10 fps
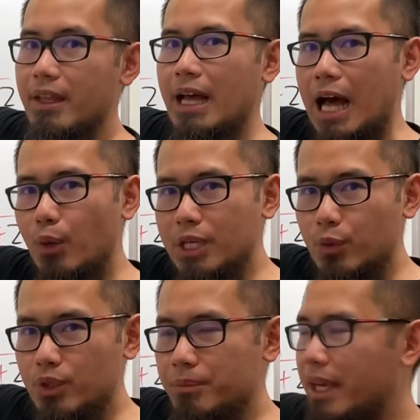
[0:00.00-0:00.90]
How can
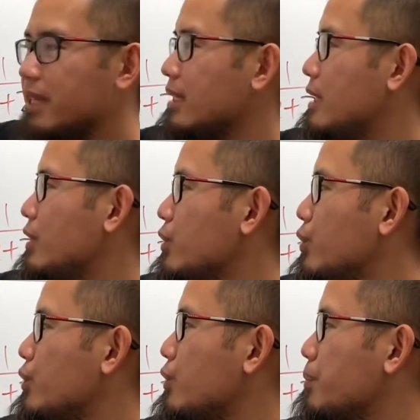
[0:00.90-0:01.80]
we make
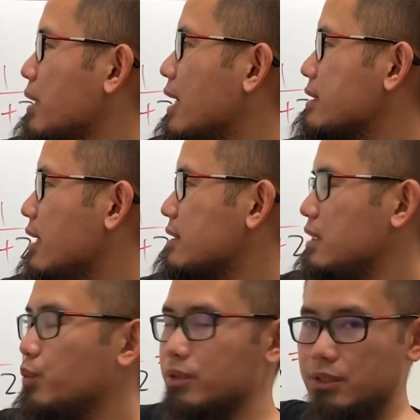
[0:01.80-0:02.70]
2 plus x
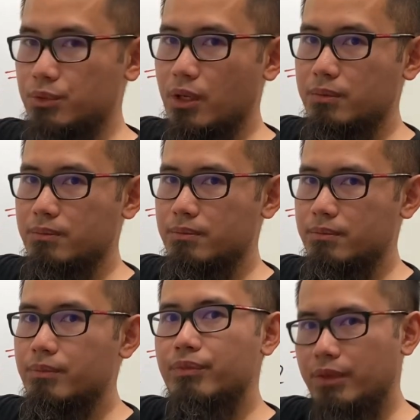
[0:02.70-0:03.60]
equal to 0?
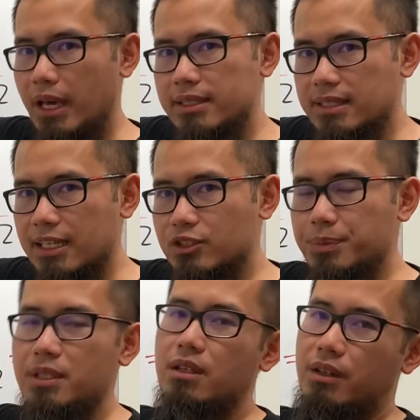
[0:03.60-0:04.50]
x has to
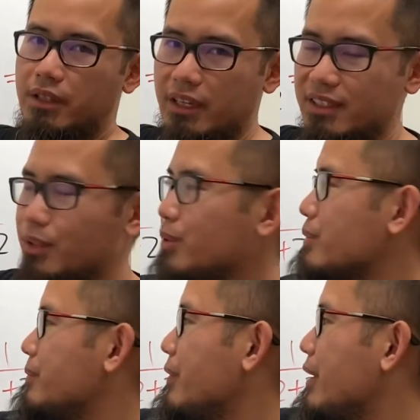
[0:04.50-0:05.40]
be negative 2.